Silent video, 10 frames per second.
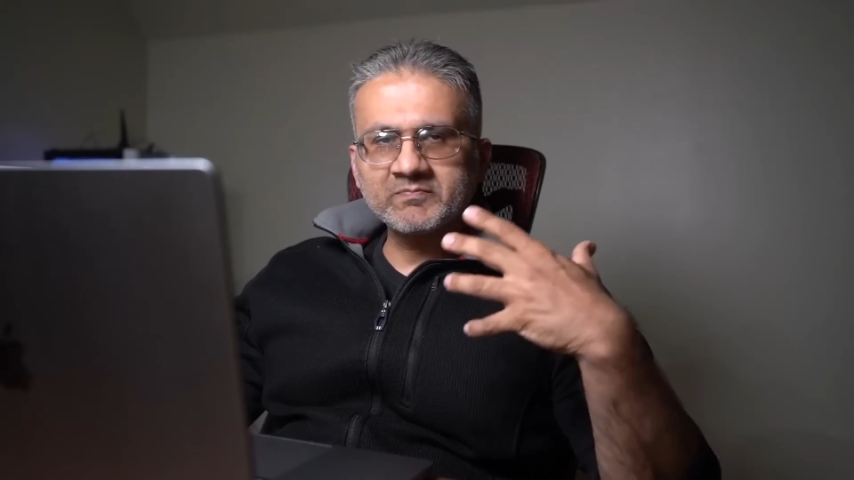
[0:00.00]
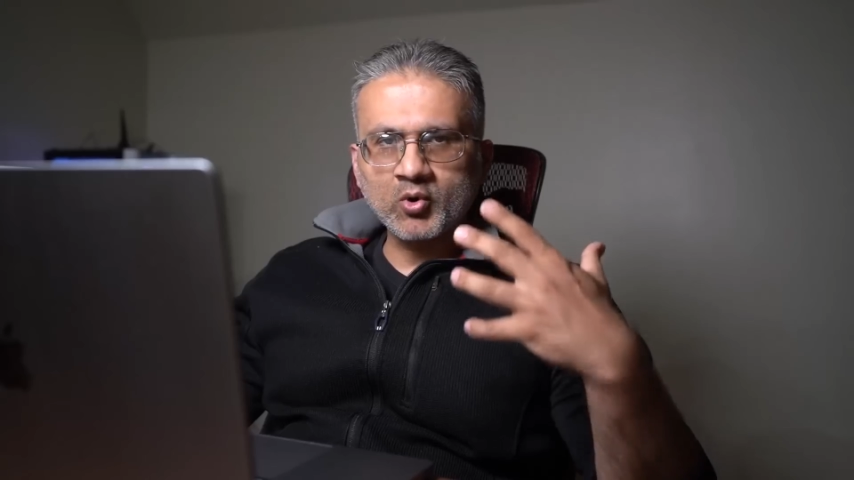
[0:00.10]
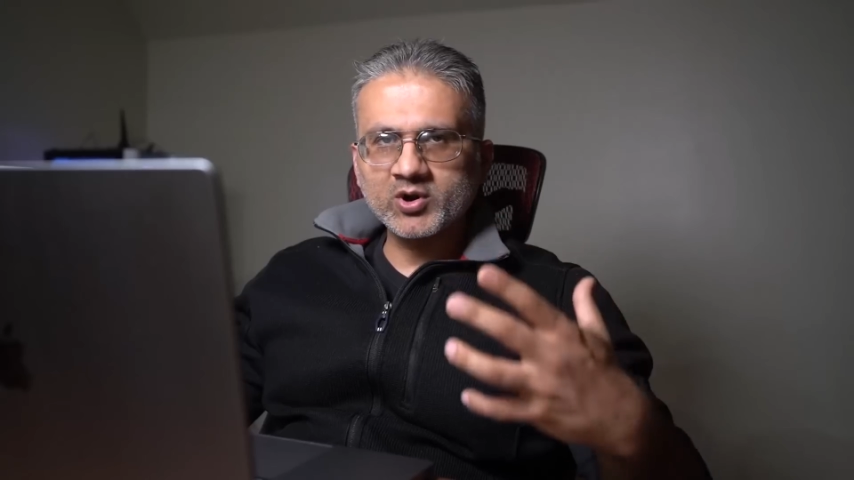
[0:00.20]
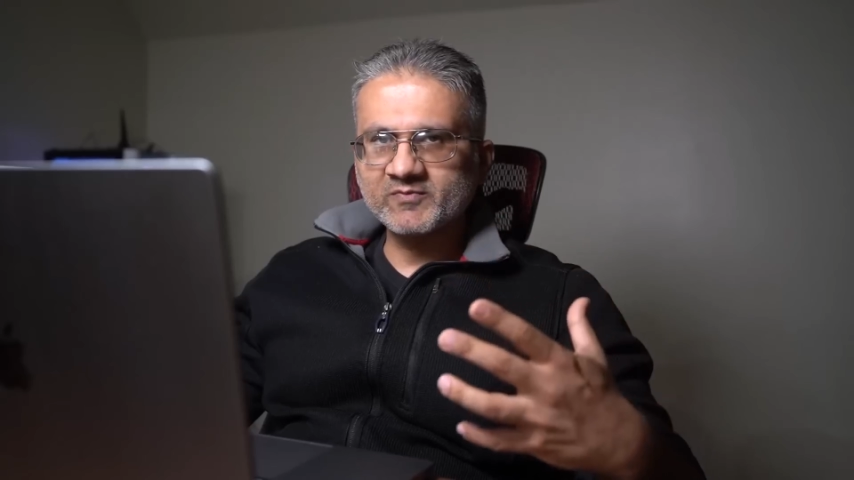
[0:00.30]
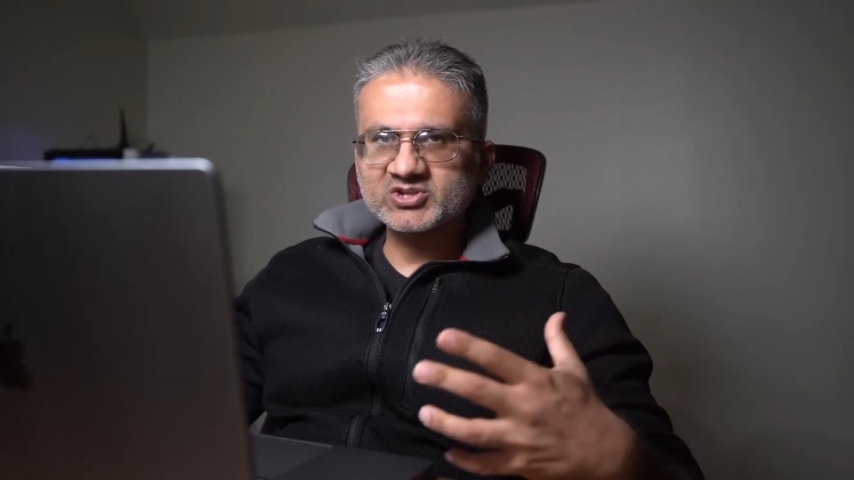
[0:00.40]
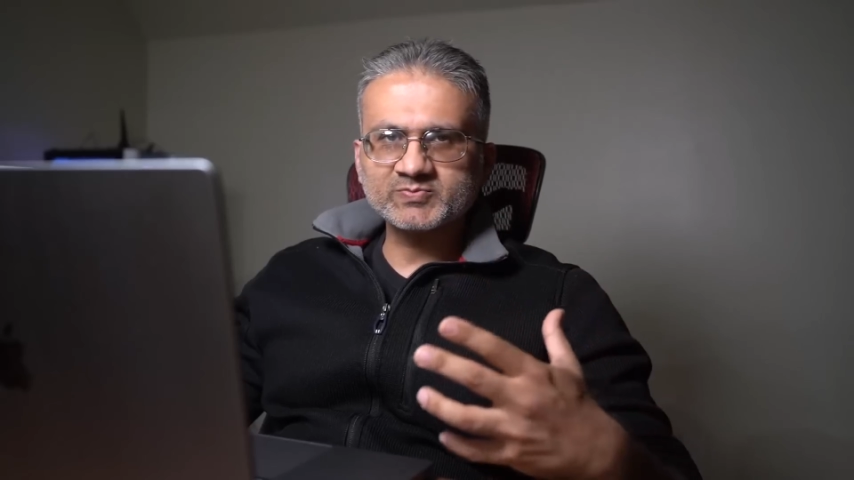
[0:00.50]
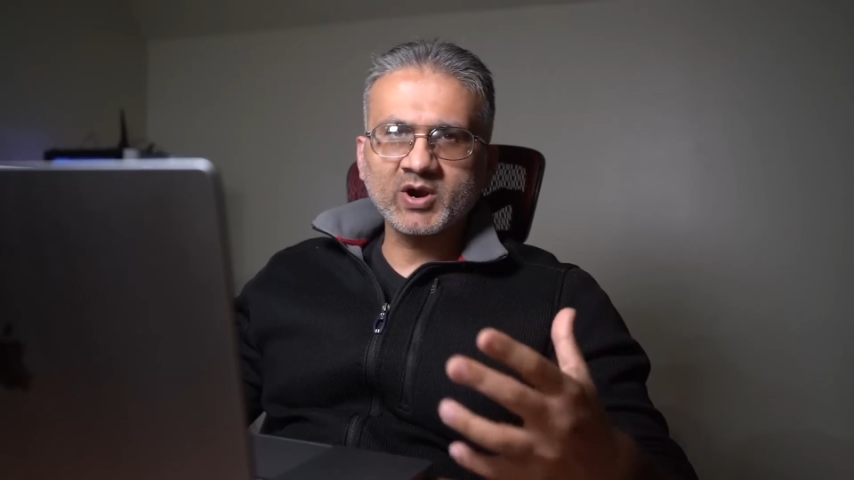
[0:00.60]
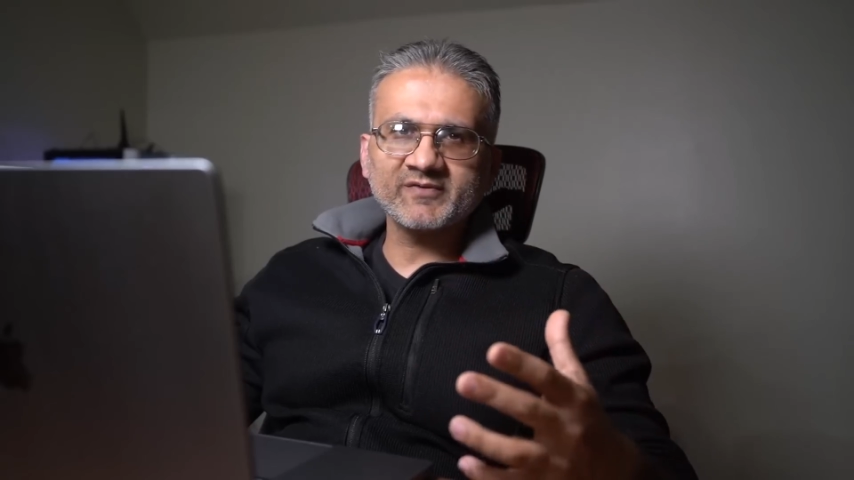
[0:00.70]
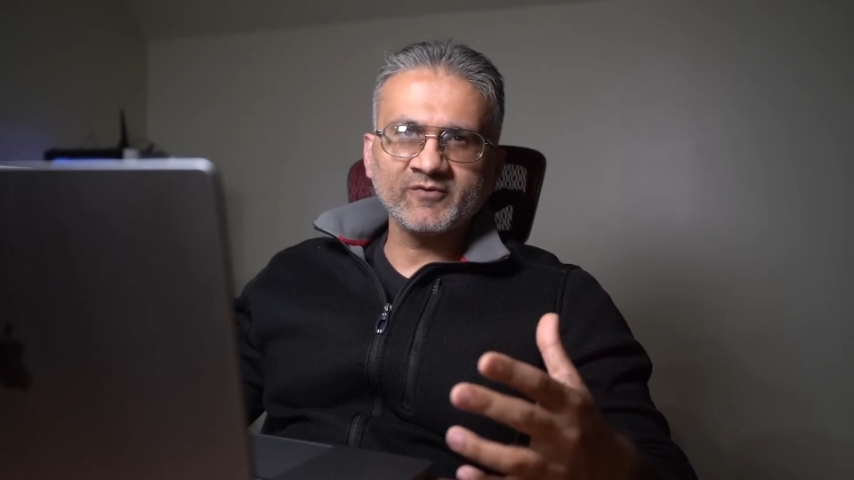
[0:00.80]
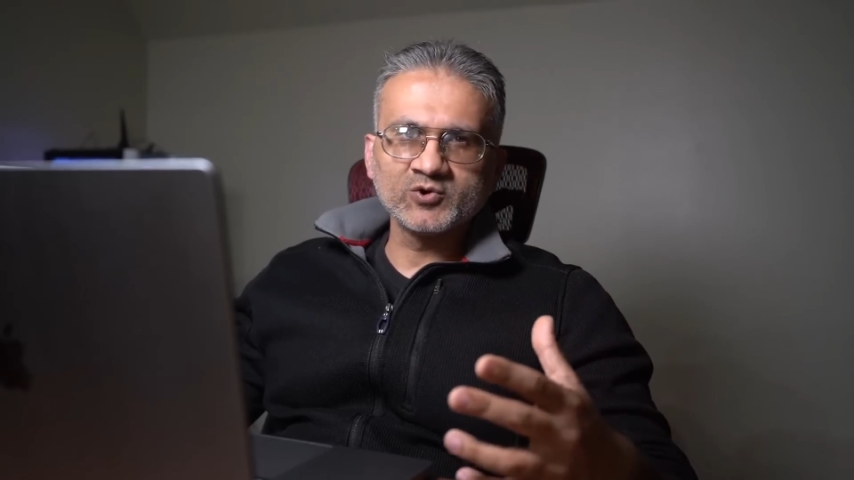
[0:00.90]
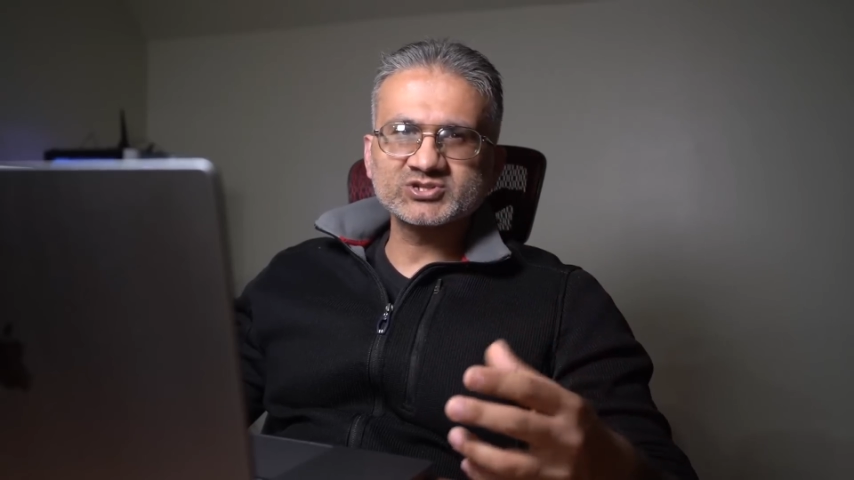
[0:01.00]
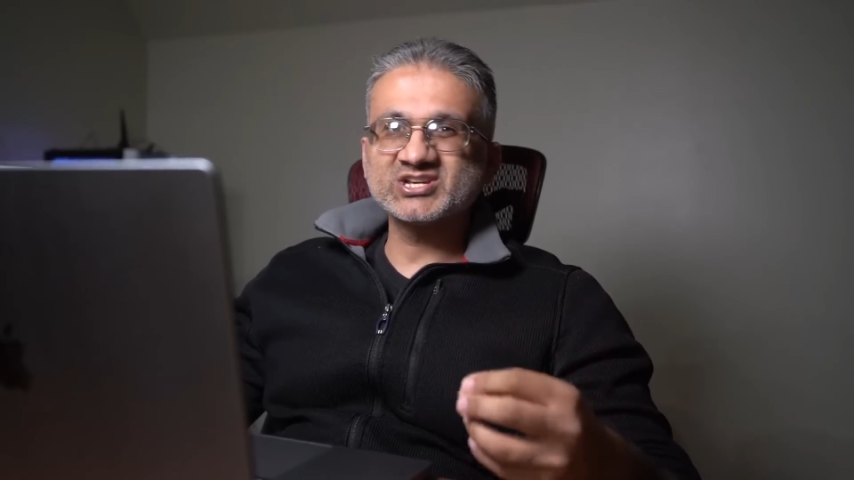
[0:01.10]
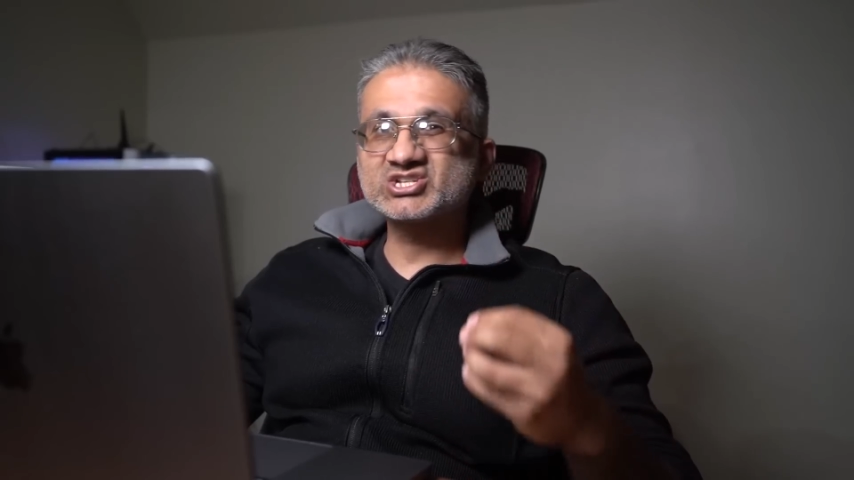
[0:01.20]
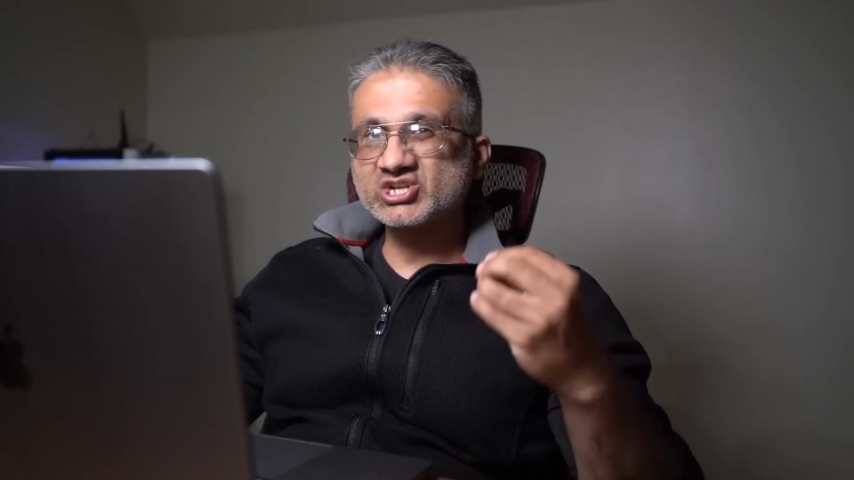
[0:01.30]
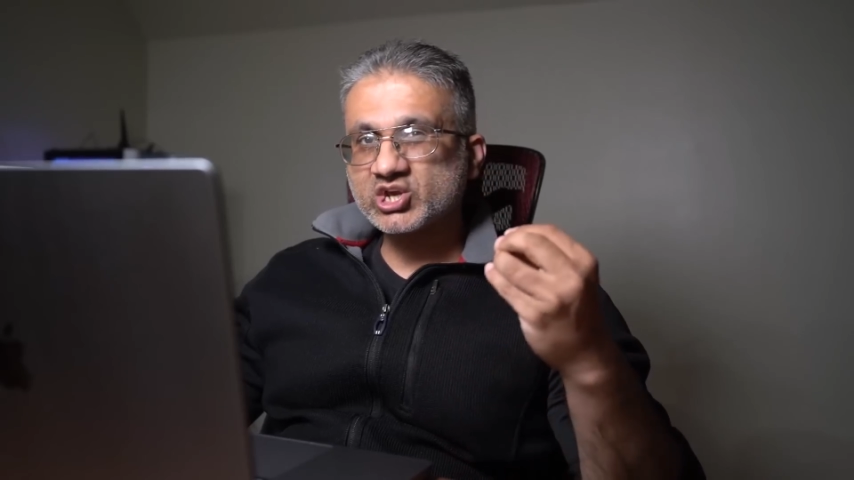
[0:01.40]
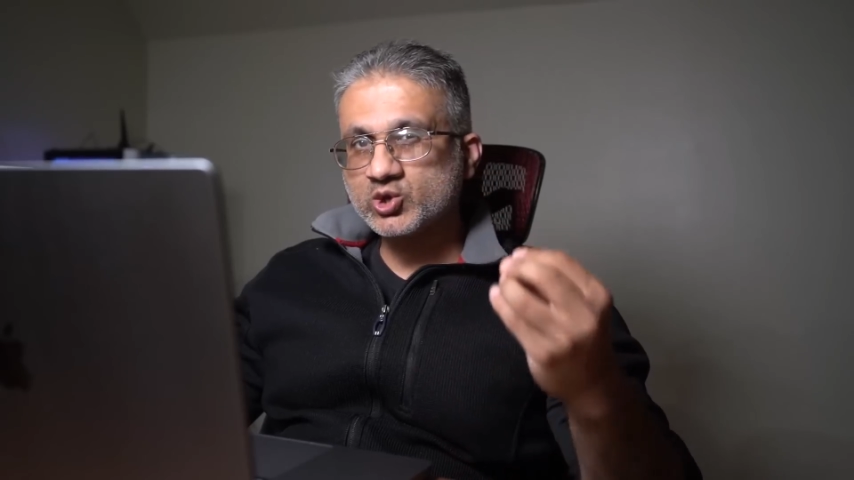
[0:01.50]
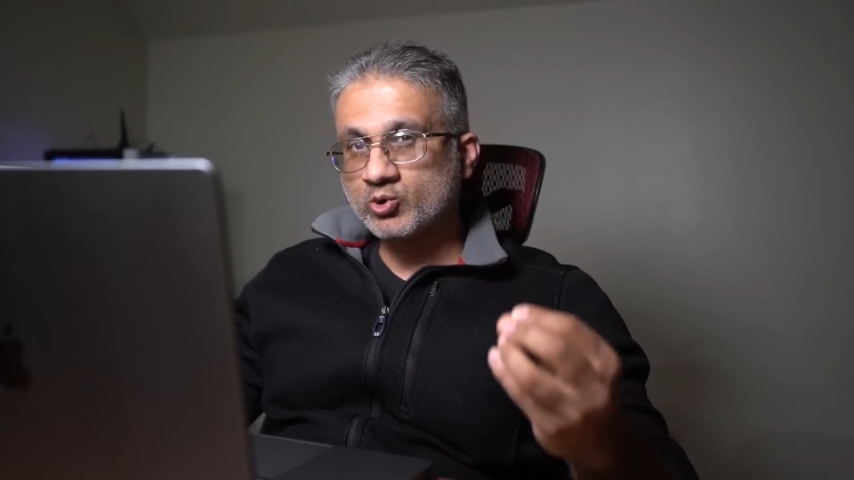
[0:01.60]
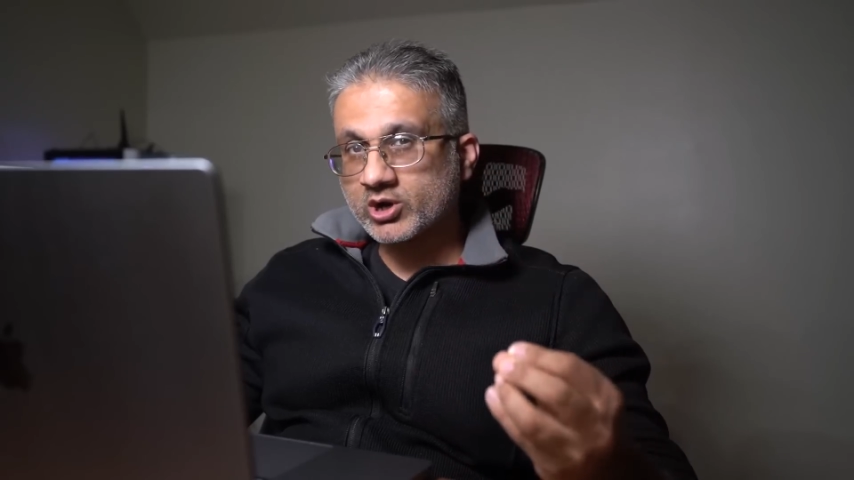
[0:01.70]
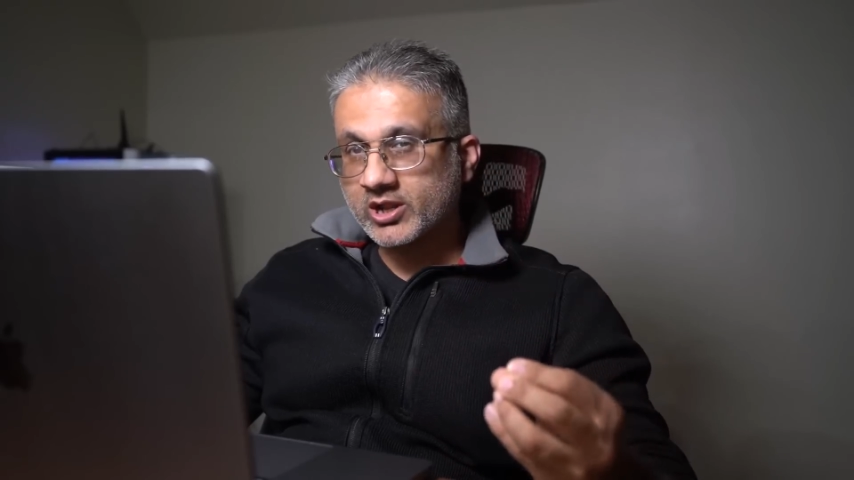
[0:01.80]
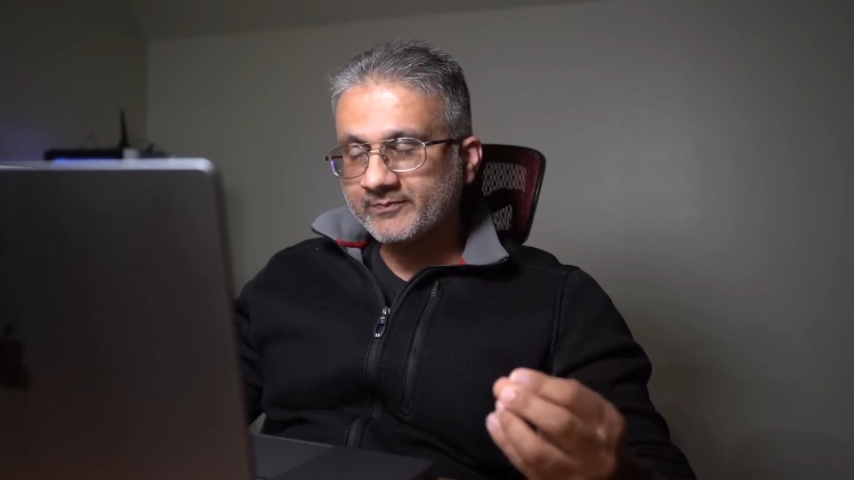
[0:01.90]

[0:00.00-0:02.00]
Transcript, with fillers: important with smartphones is security.